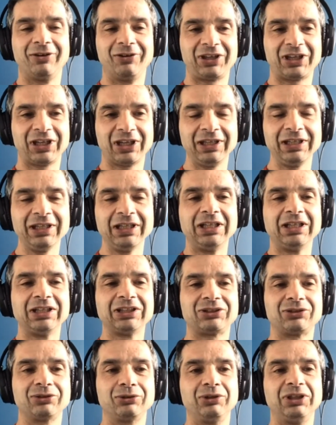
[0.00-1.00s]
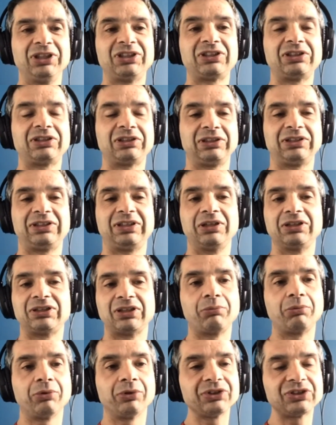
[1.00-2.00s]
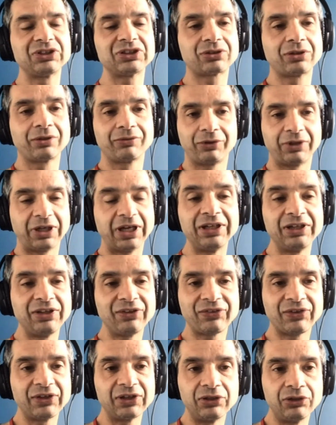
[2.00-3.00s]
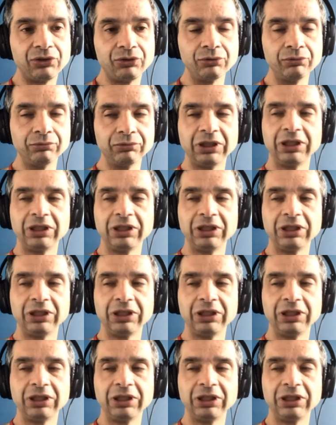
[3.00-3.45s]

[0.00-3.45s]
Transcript: Okay, so they won't discover anything new